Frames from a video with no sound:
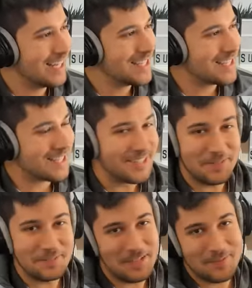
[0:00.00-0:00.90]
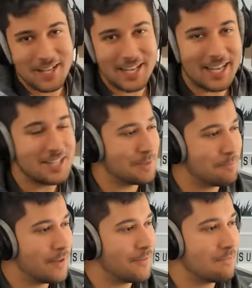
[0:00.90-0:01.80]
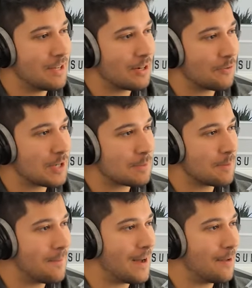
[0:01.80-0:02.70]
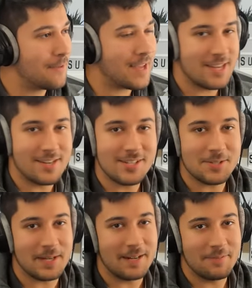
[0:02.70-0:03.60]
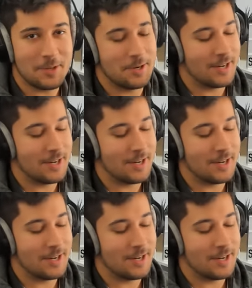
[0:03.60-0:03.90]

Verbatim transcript: So maybe you can do PvP on a Raspberry Pi if you get used to it. Who